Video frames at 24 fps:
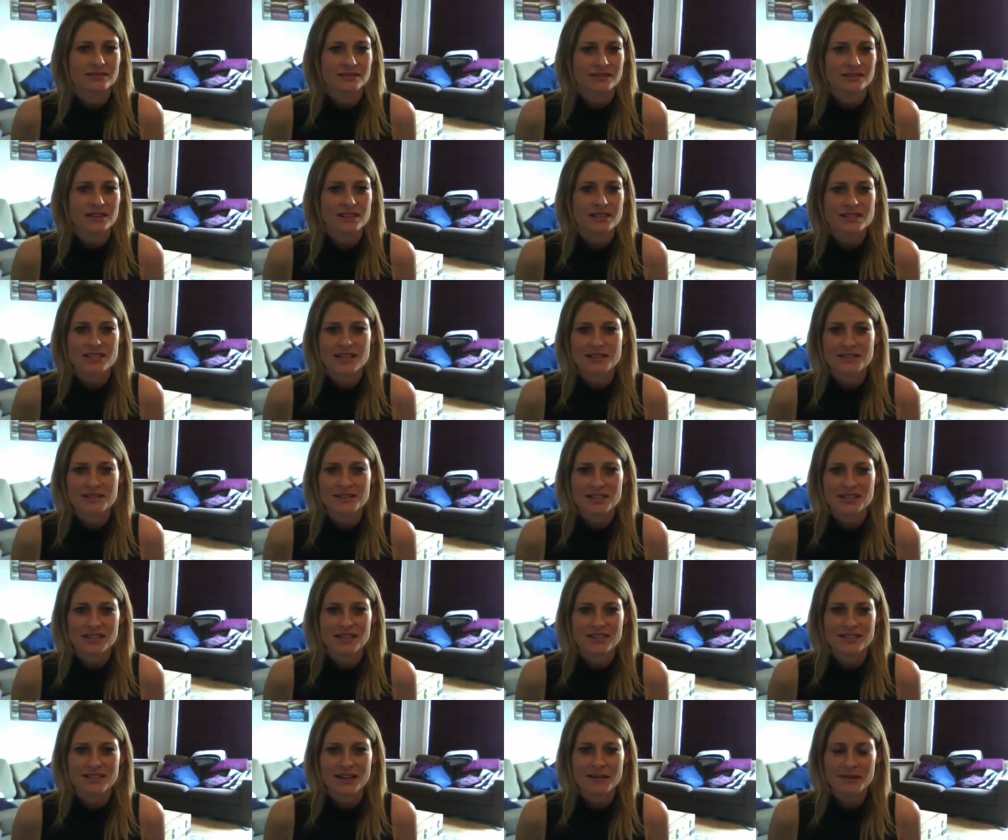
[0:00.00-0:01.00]
that sounds
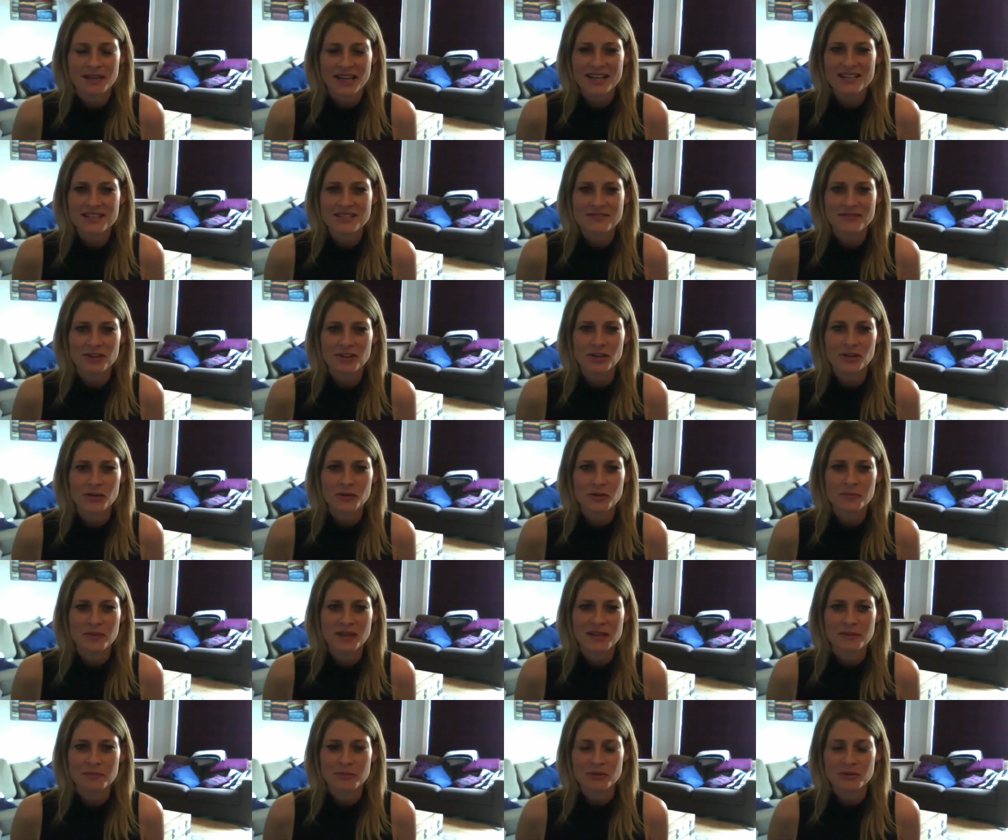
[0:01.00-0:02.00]
good i guess for a lot of
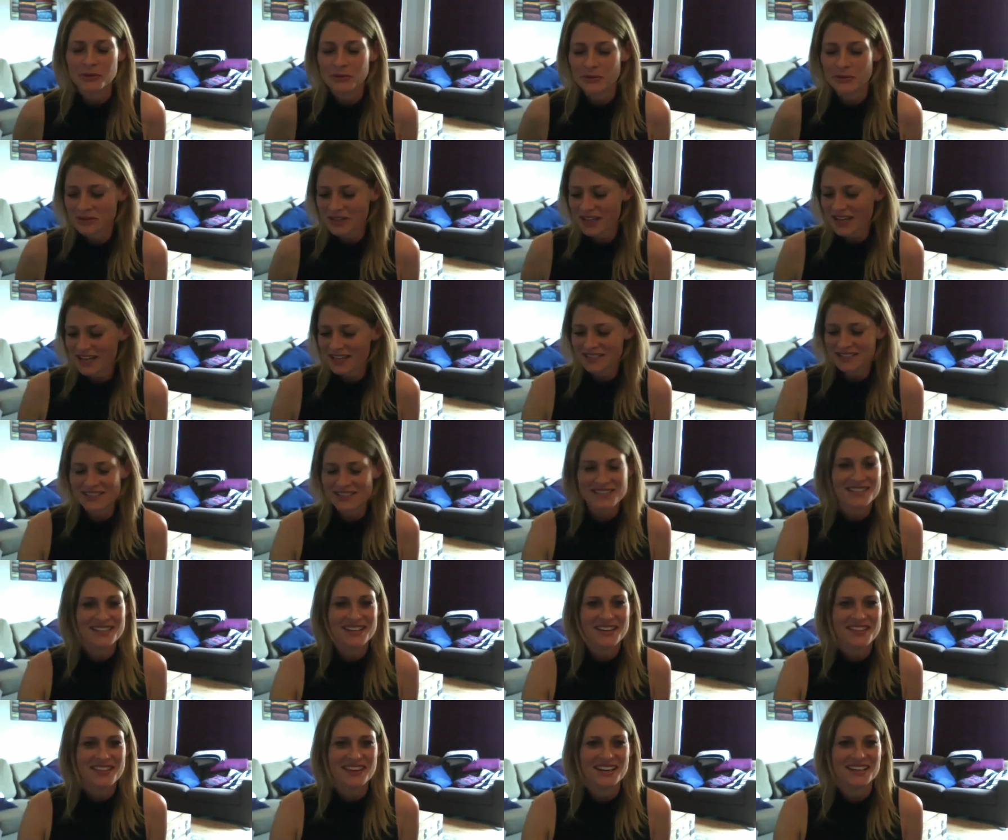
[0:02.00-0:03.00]
people there's
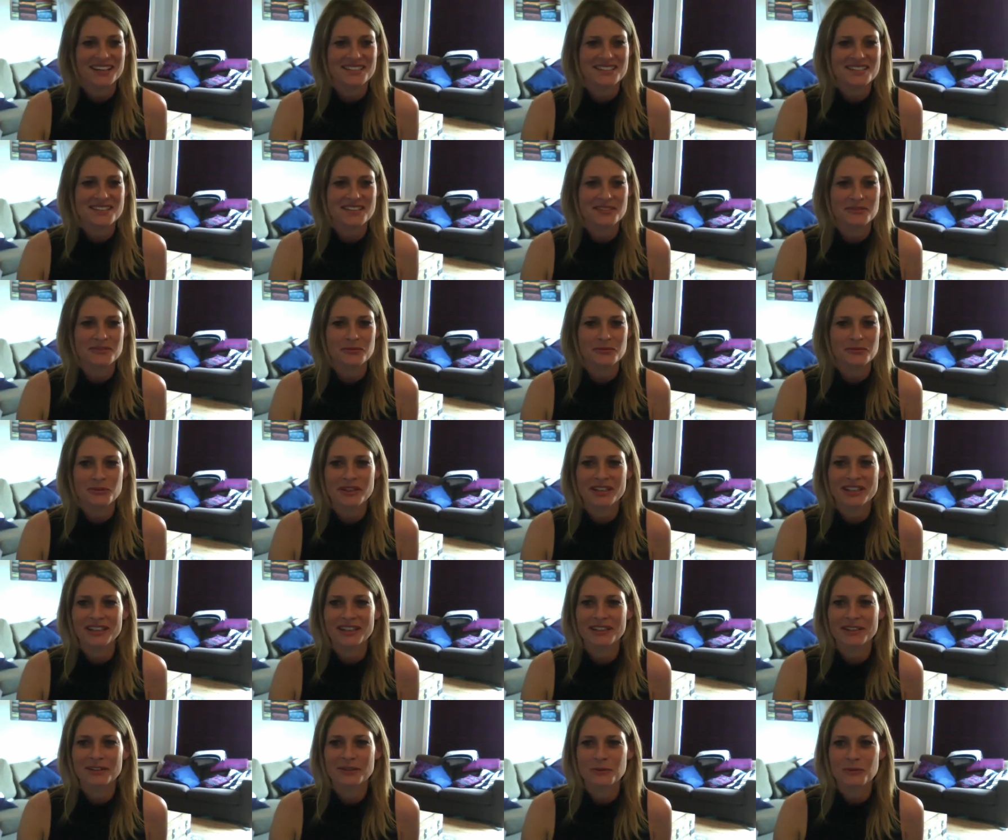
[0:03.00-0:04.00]
things that
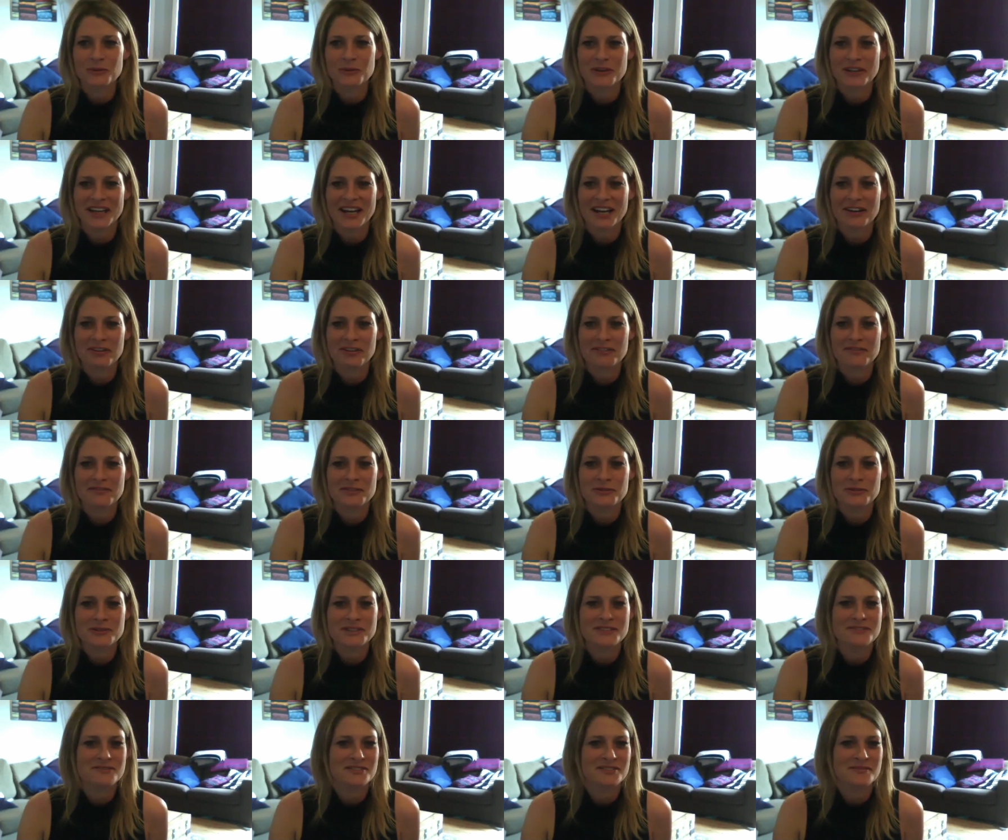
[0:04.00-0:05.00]
we want to carry
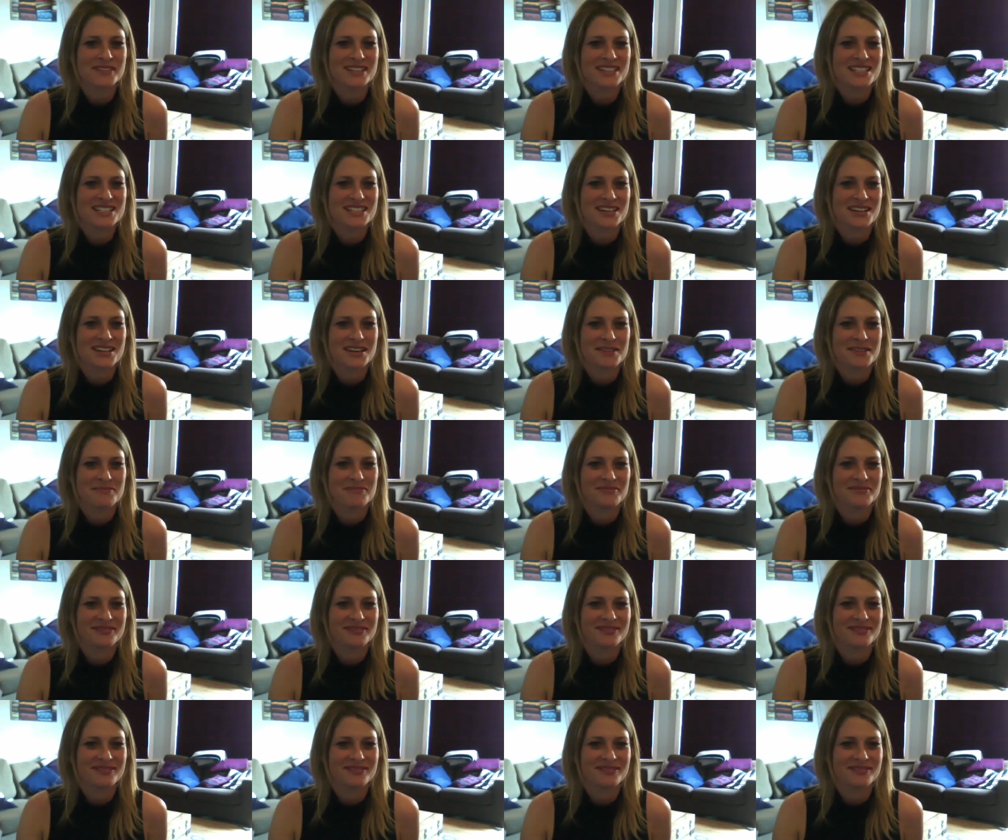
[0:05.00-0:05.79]
forward from this time